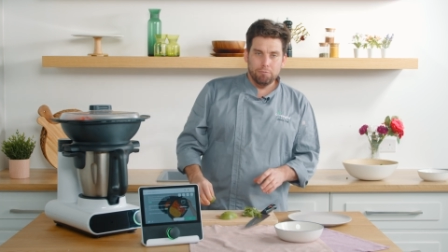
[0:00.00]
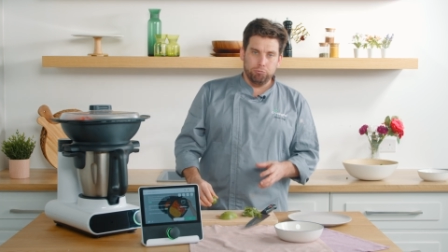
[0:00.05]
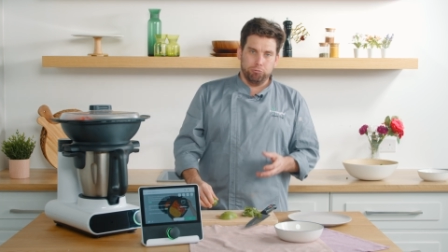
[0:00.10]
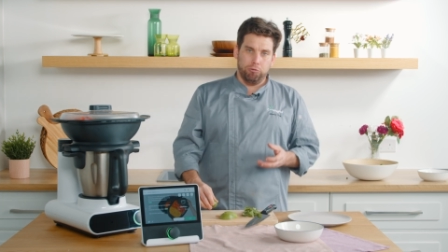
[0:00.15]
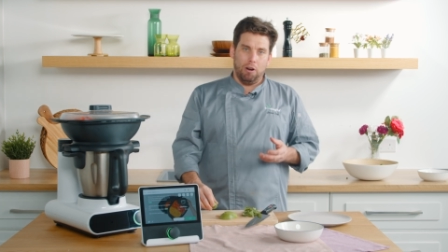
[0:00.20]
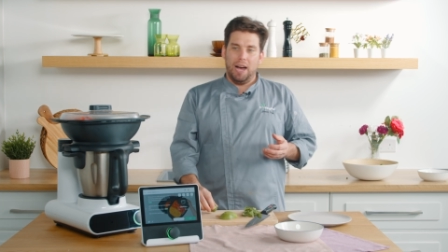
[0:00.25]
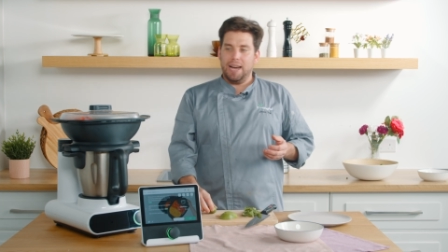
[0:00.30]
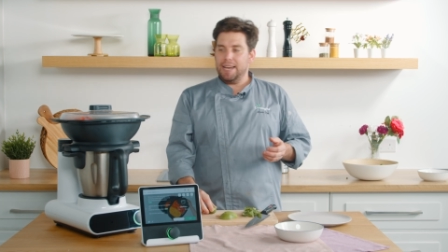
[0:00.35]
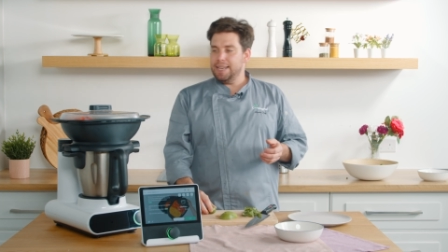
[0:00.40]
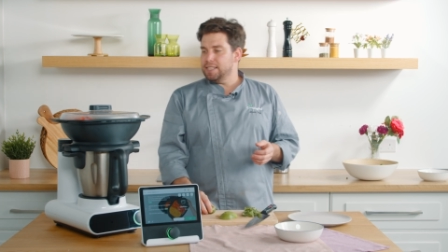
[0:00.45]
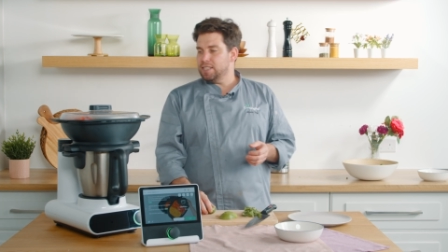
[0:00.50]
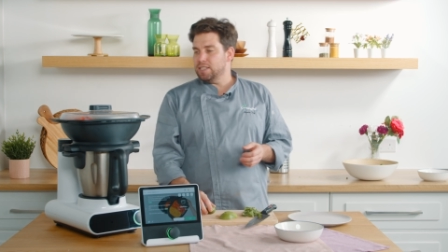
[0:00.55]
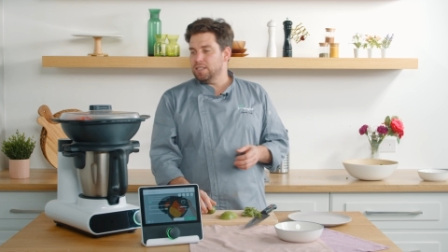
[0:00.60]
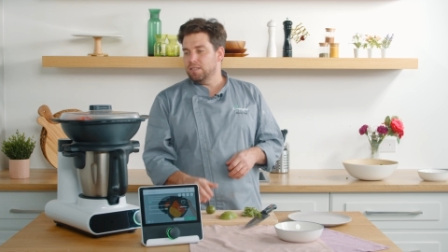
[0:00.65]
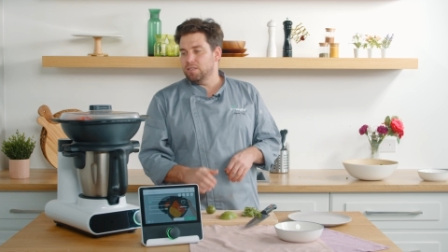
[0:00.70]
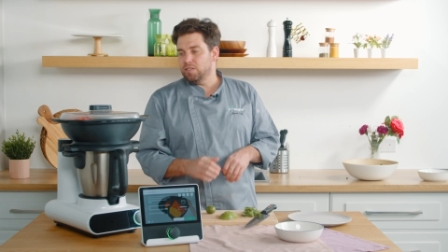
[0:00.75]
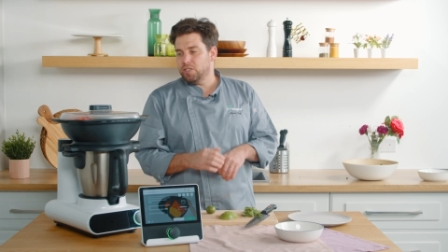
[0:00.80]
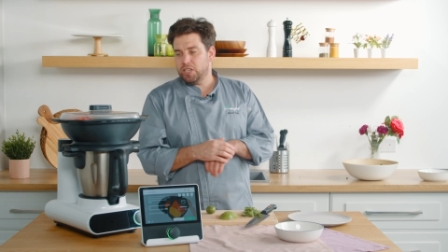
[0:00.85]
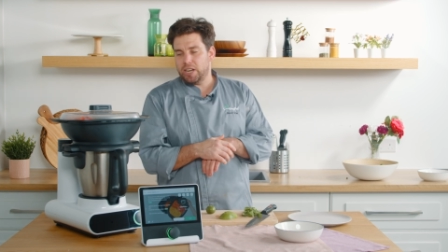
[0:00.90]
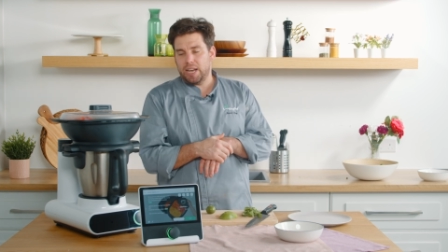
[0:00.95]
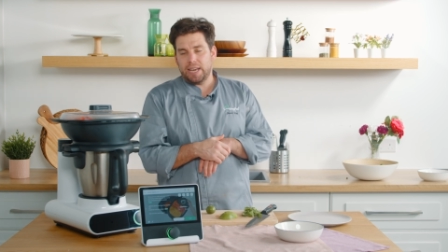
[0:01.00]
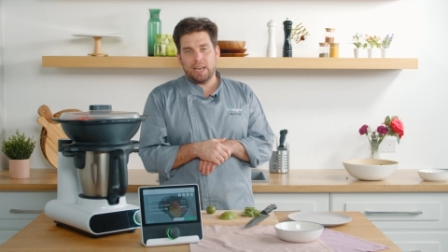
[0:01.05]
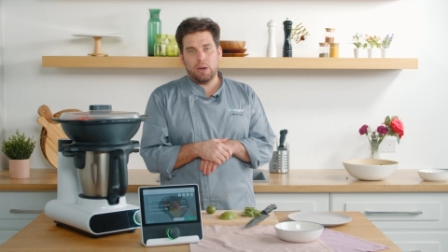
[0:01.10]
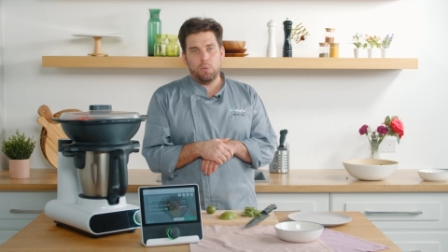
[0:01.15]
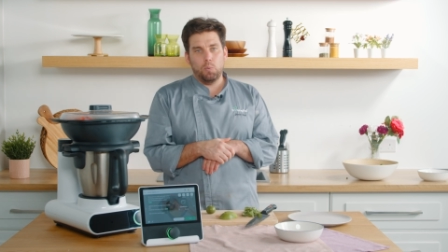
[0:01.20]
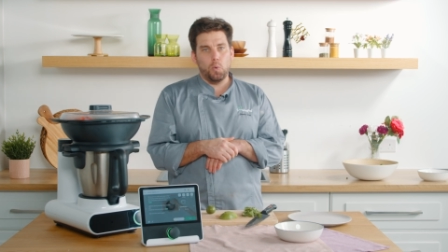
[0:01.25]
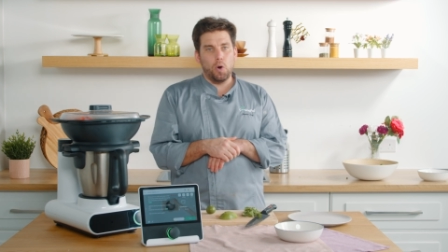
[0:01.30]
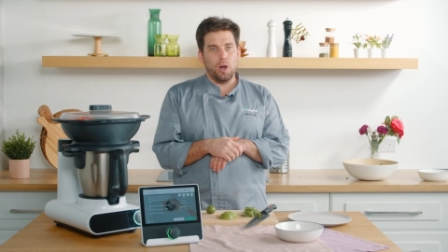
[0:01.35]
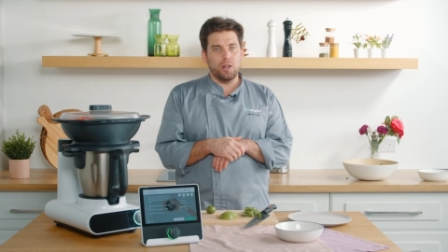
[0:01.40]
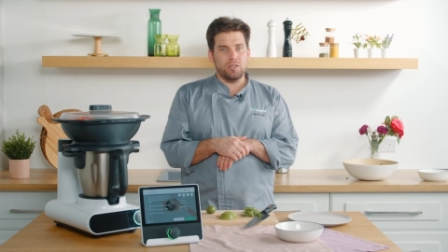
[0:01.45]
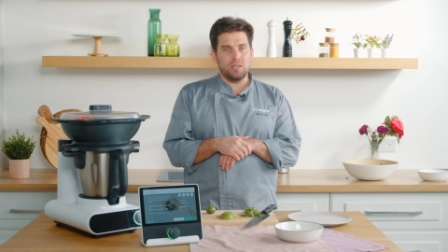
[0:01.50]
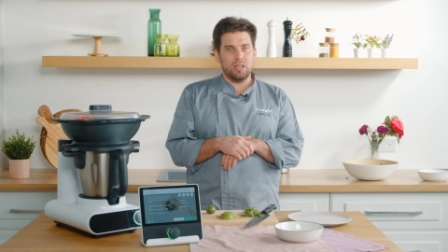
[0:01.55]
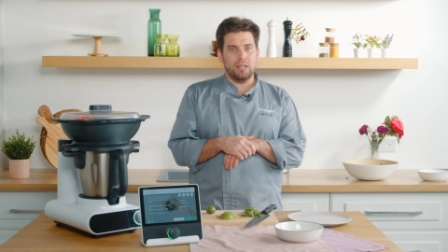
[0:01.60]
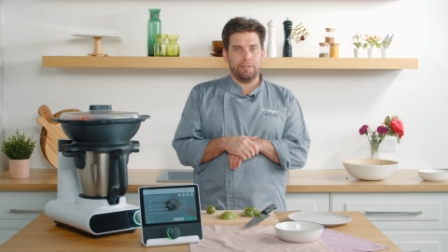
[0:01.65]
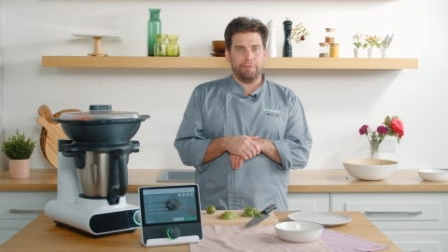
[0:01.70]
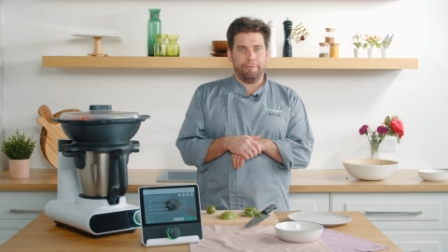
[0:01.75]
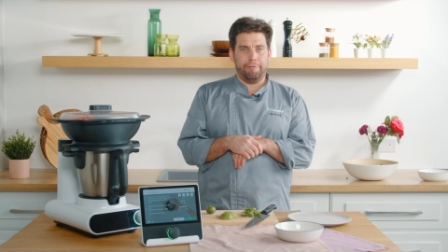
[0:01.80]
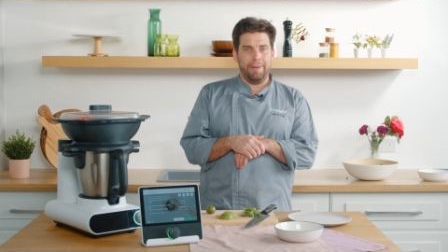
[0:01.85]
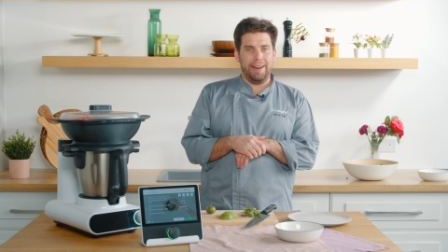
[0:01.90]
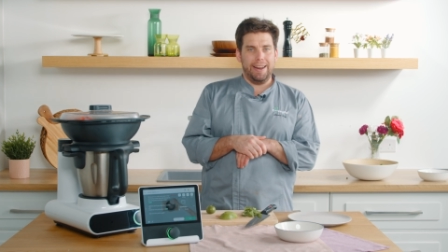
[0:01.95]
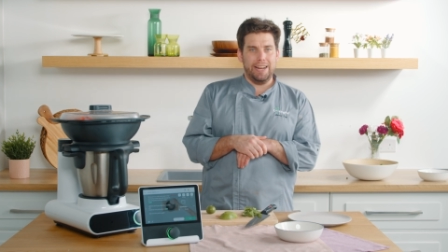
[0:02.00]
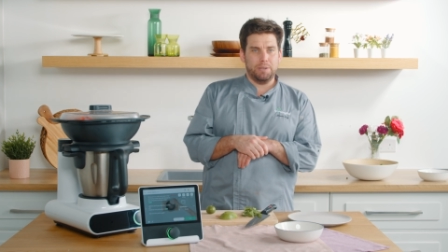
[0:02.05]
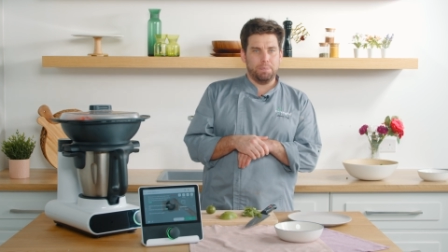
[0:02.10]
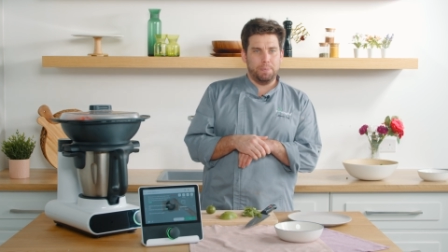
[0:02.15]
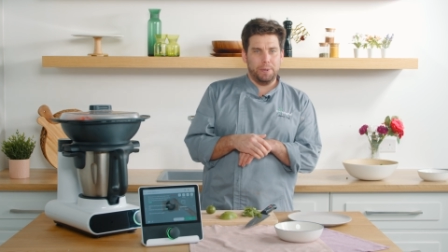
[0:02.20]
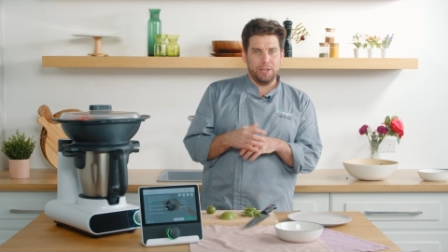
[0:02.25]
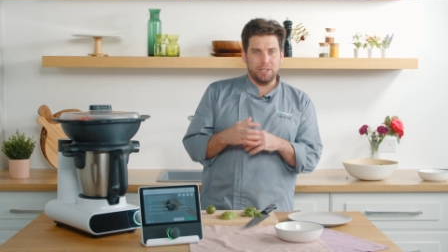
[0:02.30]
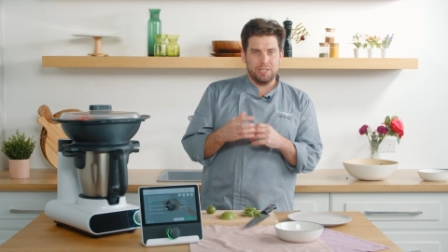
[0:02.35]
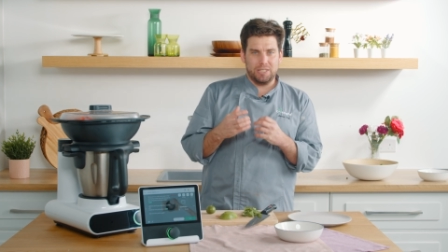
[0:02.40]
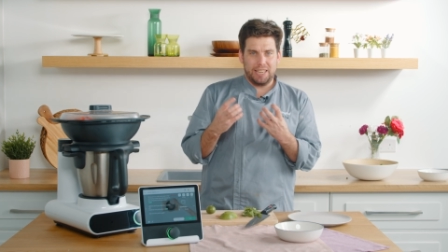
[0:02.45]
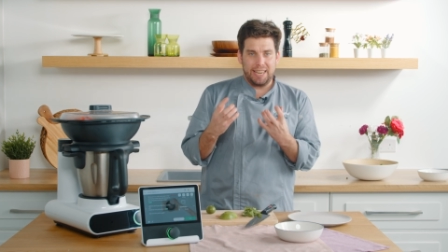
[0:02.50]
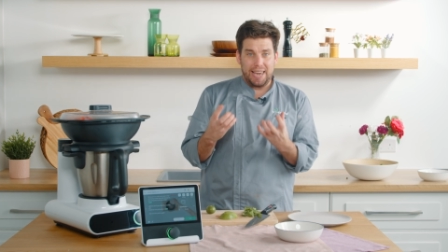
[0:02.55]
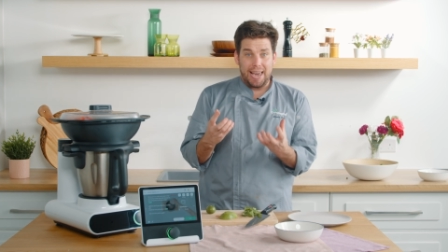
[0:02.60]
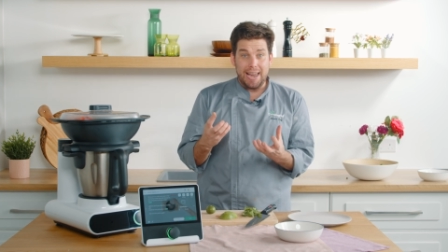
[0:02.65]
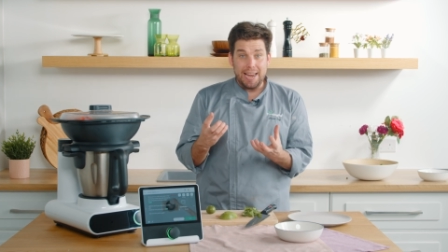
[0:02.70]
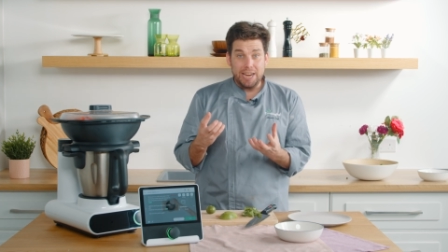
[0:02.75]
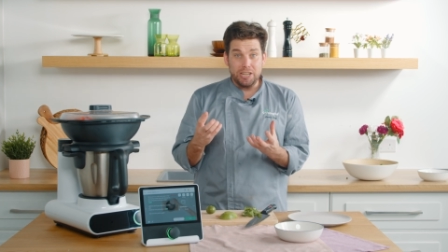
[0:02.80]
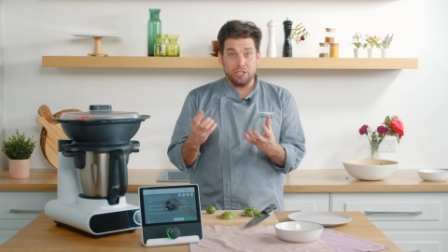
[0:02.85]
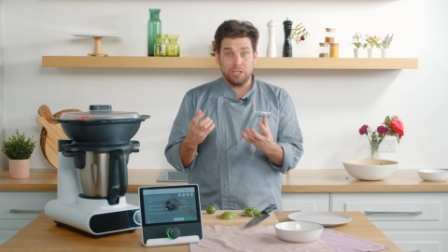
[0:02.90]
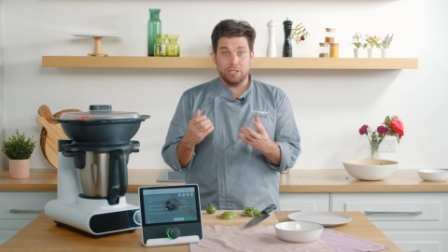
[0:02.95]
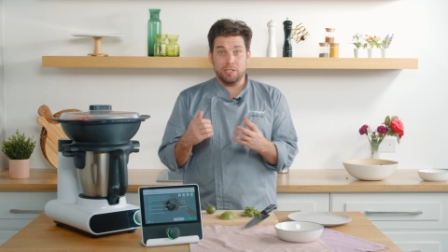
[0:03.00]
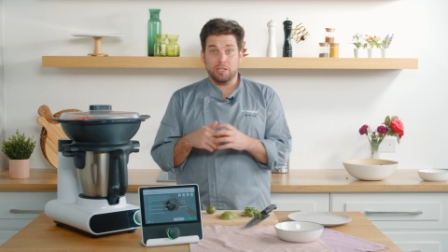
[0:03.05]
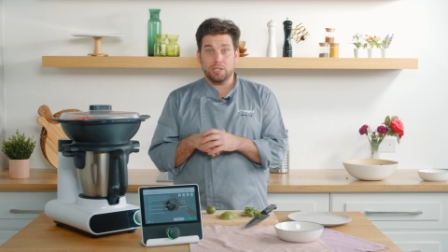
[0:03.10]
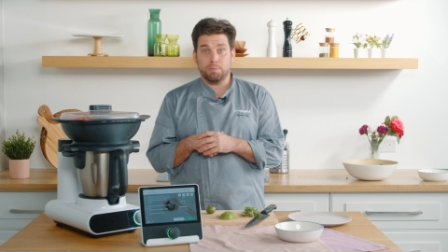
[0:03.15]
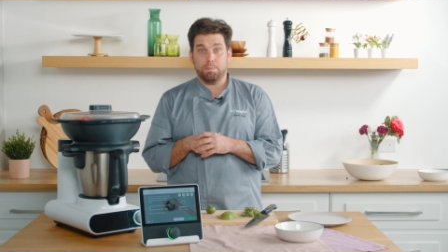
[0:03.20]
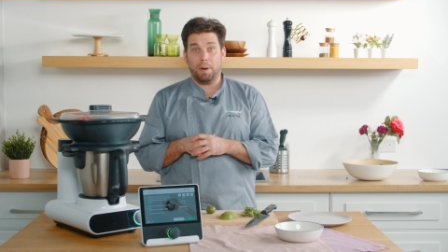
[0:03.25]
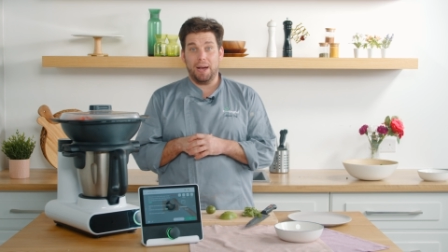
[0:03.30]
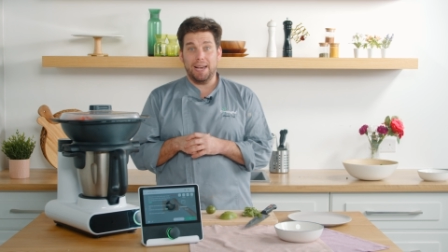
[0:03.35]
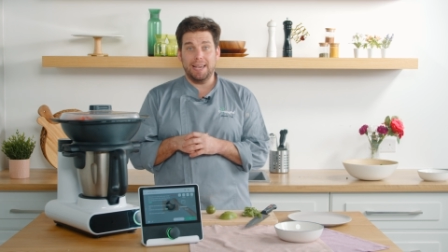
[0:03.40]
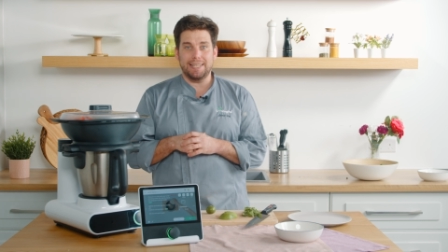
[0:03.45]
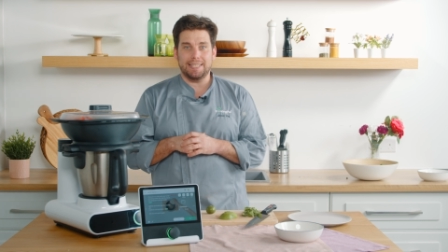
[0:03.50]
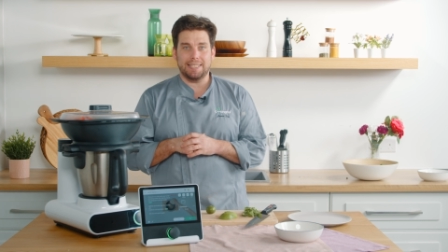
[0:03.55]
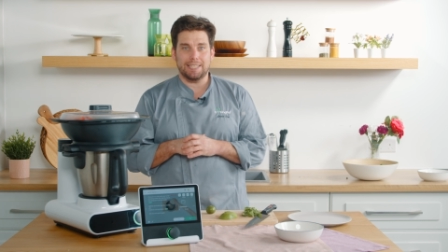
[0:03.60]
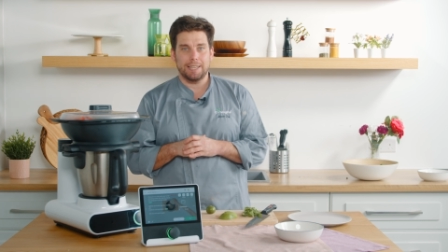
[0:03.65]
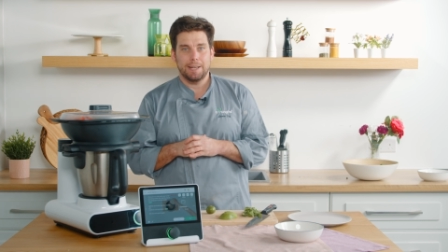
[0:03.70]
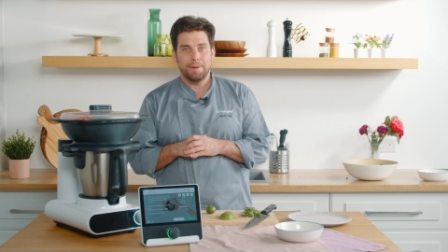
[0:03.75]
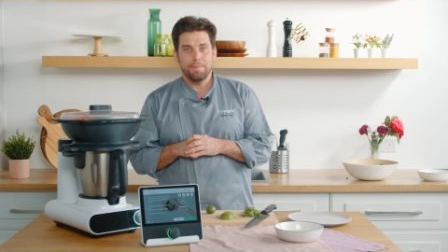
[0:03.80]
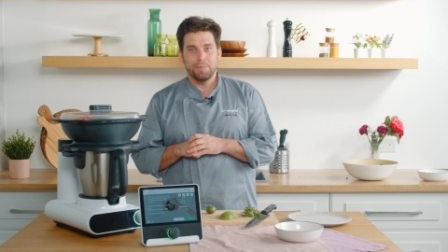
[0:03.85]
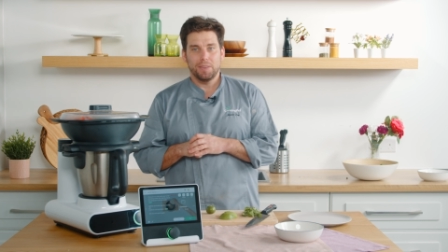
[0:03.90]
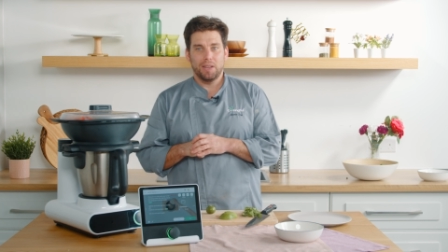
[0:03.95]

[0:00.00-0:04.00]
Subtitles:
rice and chicken once it's finished, because the Cajun spice,